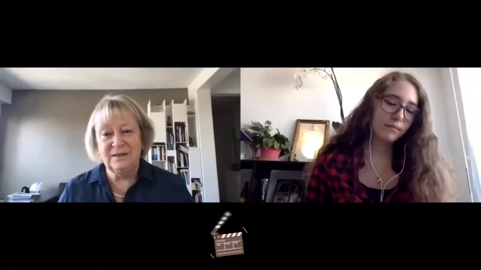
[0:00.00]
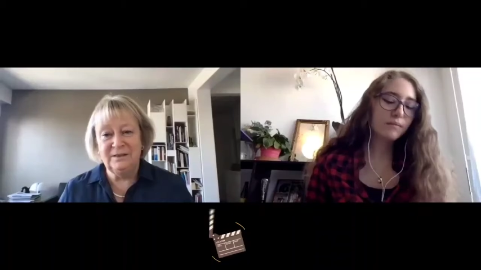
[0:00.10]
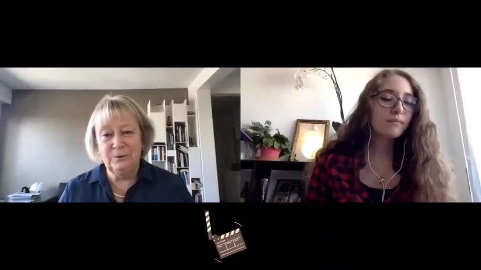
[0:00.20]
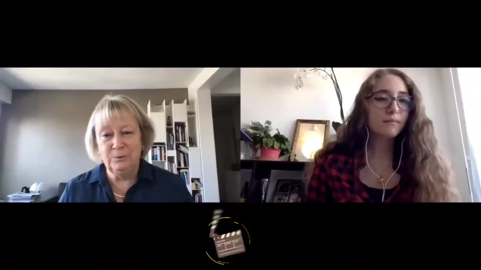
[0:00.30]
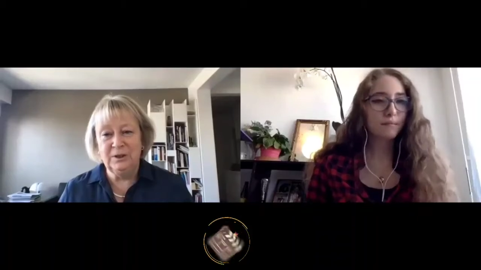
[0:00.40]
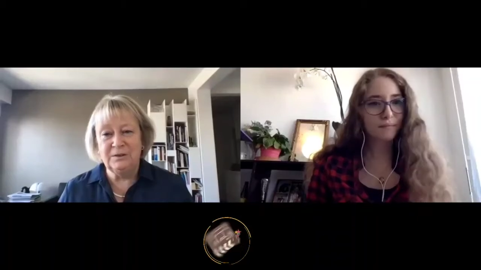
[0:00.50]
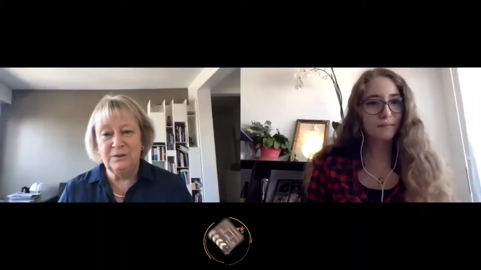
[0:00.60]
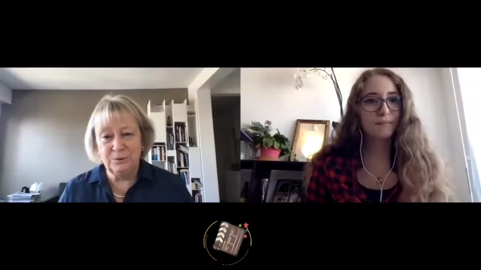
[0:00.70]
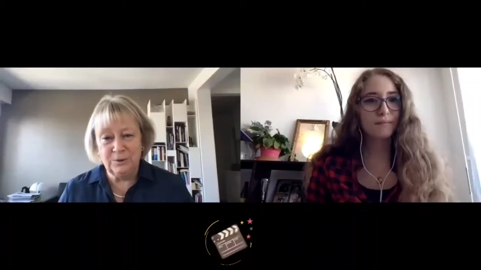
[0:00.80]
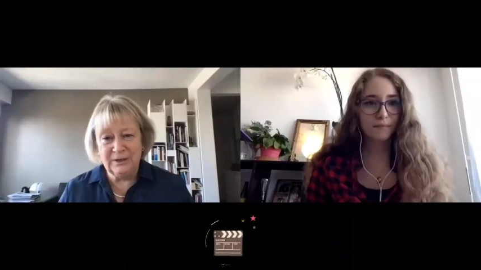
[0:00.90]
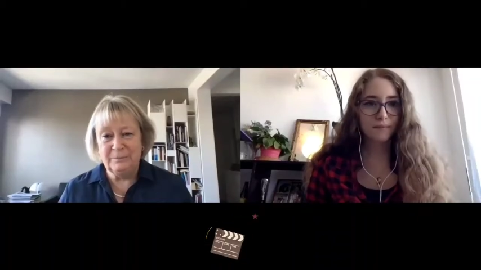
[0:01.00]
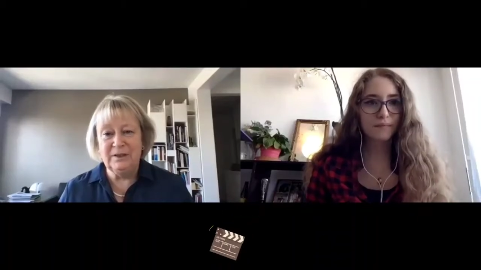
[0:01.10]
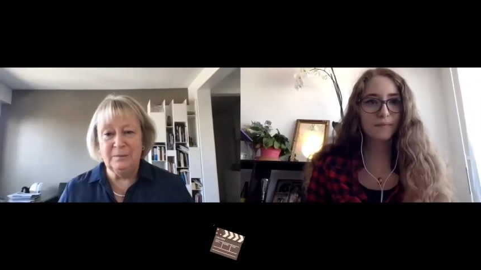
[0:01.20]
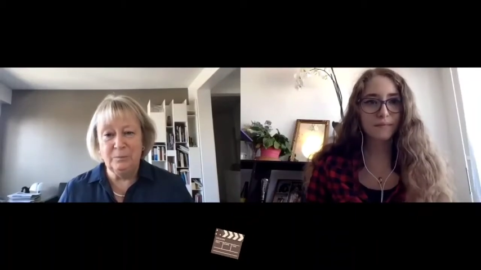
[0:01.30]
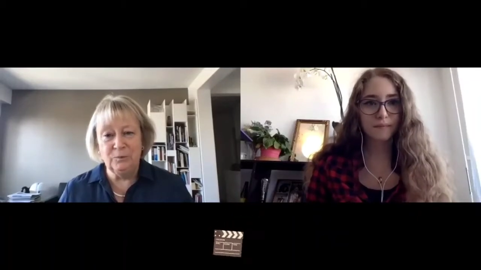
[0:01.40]
Speaker 1: I know that your
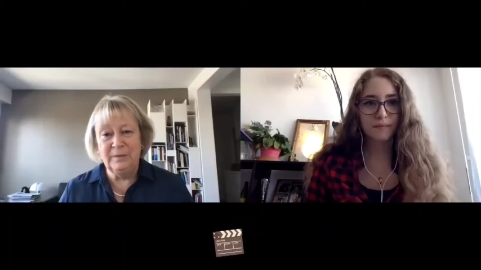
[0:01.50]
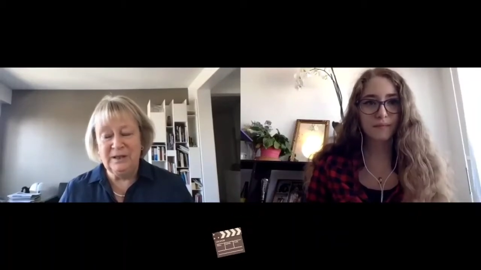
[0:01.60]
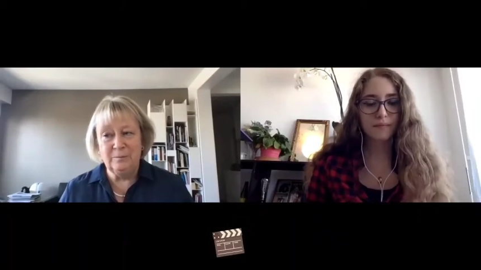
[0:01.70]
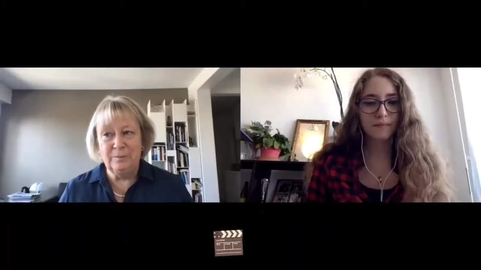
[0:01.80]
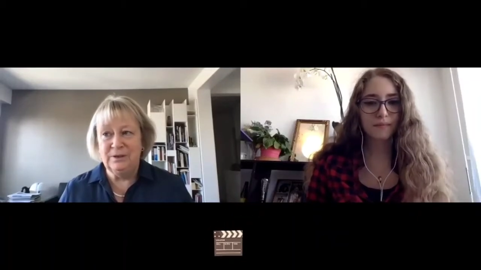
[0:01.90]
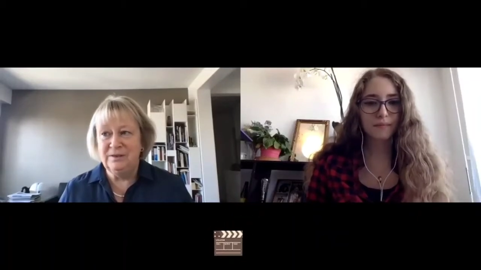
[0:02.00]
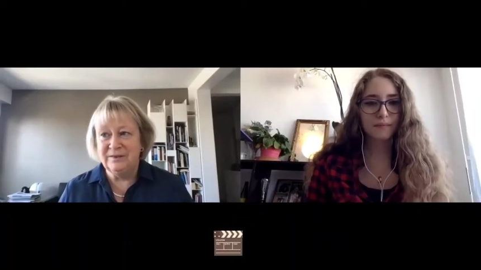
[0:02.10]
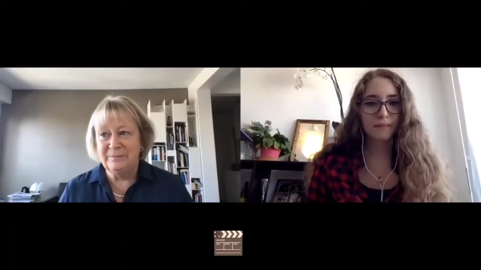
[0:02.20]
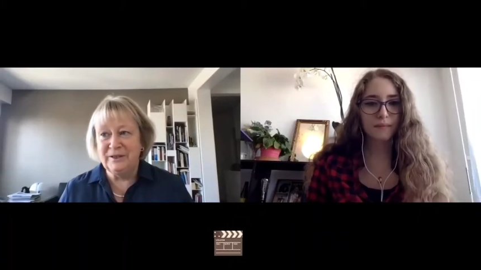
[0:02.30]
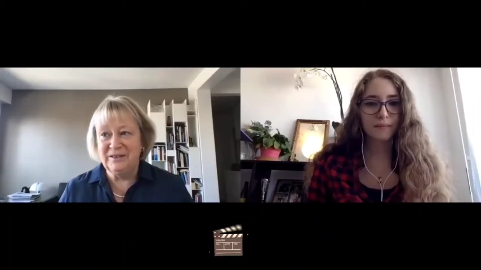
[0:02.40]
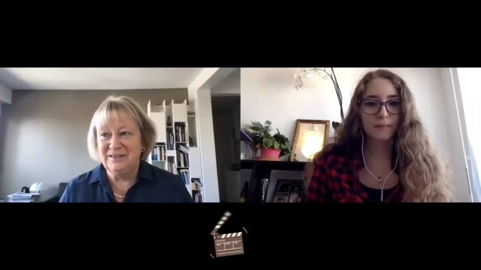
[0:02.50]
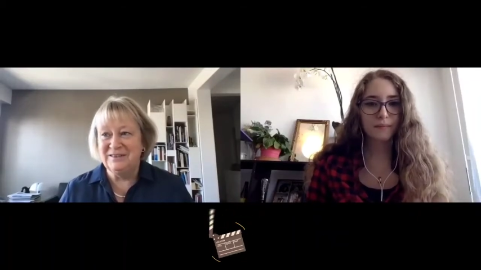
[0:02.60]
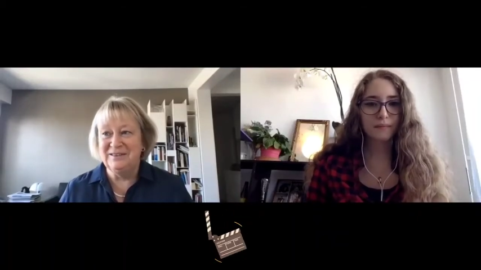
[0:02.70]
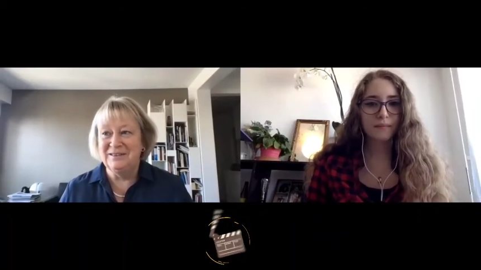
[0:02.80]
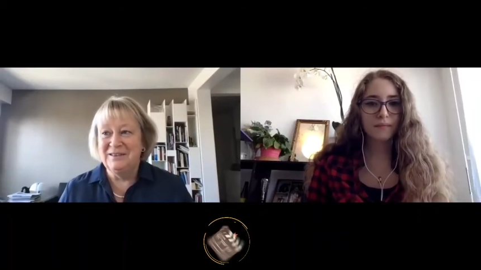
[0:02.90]
timetable might be in some
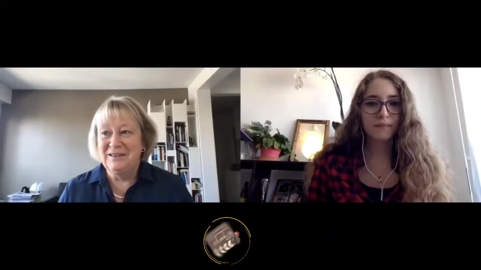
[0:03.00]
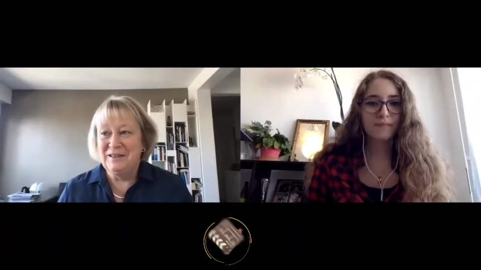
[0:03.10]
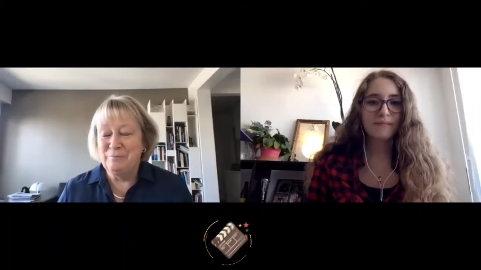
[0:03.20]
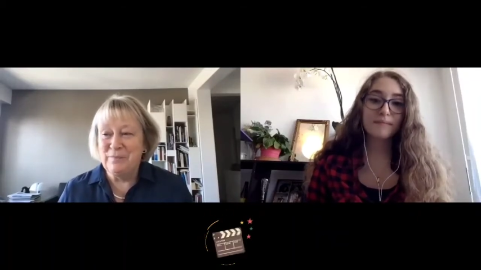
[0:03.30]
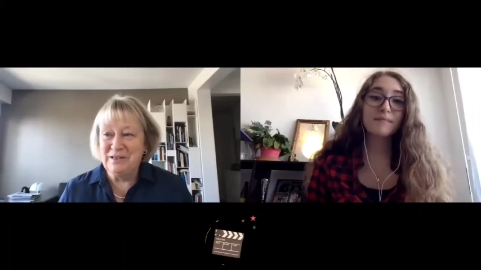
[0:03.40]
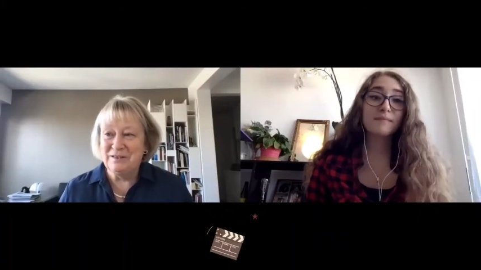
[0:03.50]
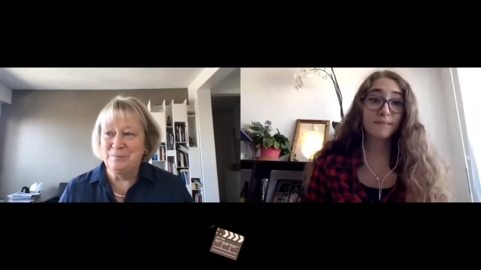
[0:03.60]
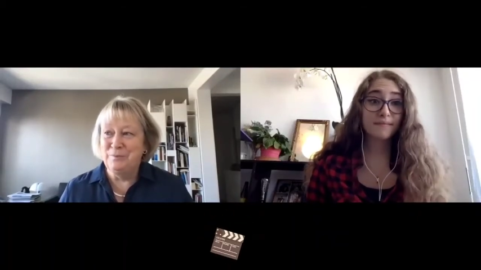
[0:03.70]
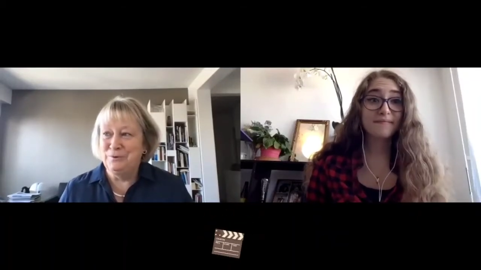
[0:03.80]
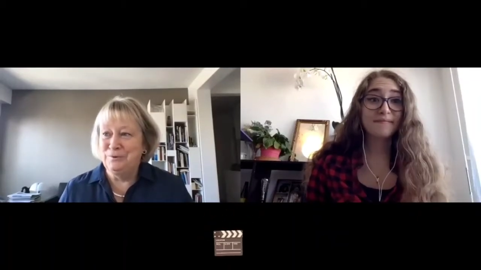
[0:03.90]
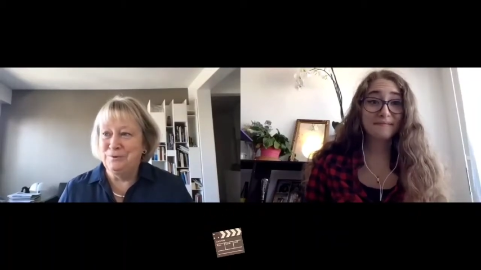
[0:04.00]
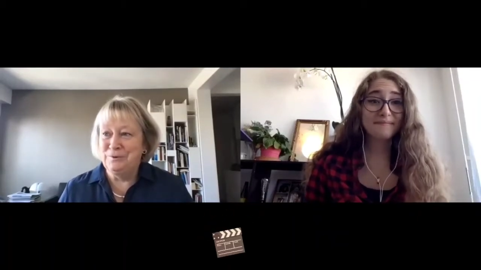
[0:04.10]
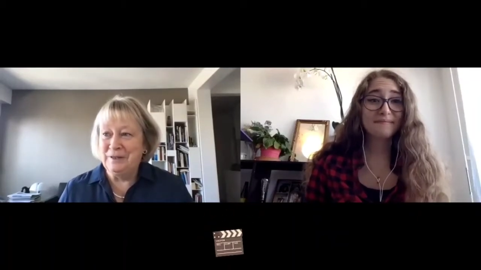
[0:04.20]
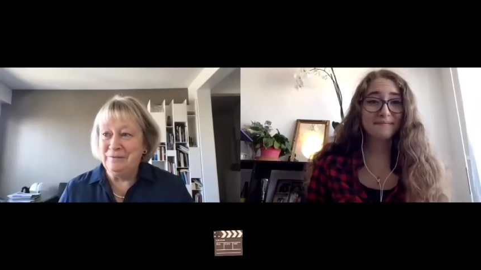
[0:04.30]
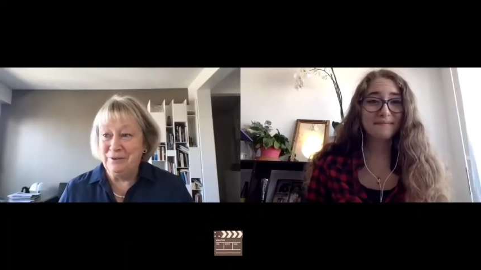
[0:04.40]
cases much
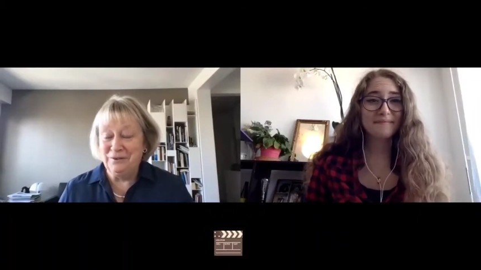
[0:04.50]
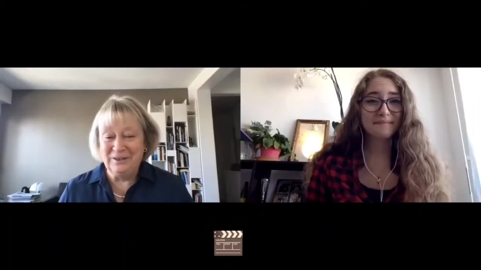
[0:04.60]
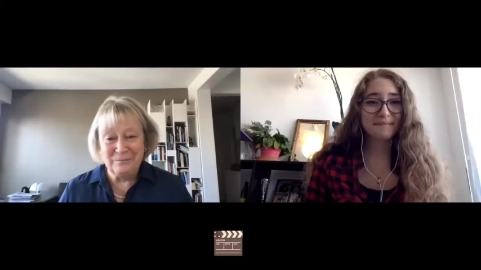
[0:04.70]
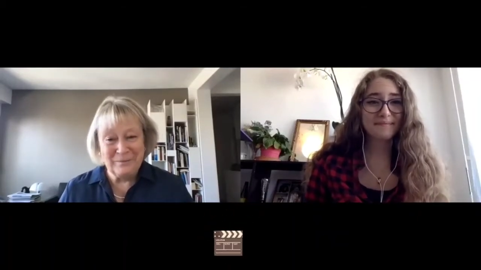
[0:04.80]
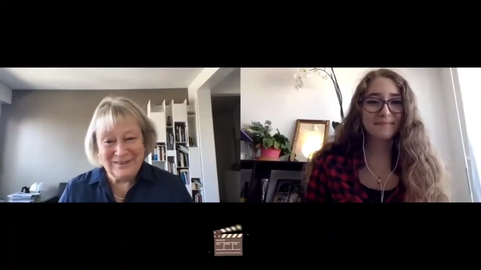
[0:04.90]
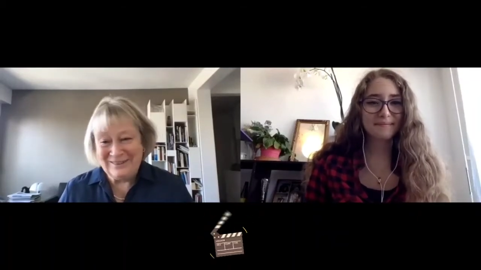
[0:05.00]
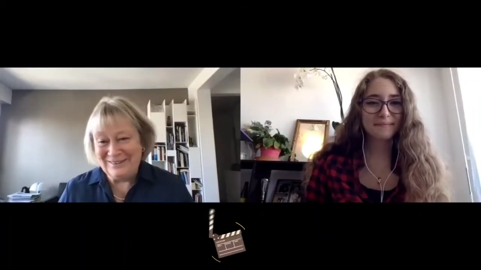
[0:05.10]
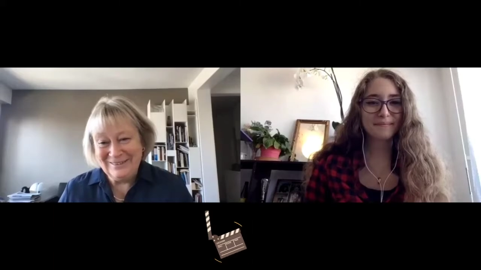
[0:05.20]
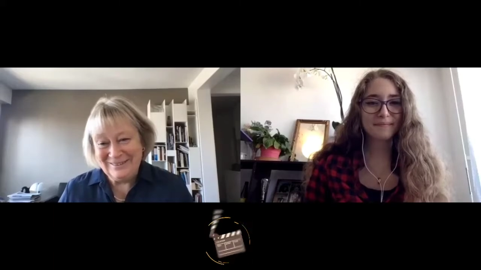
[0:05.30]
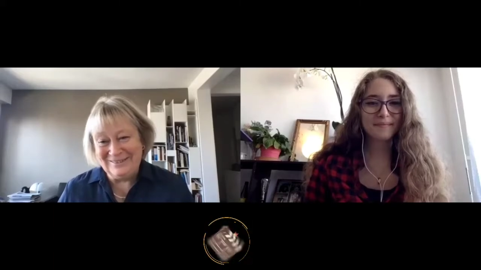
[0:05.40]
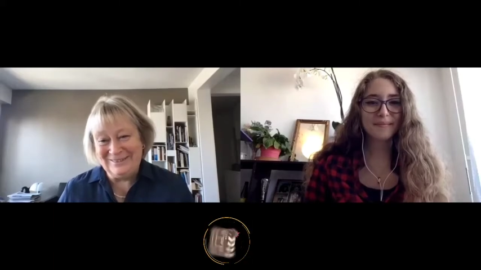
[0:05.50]
more heavier than mine.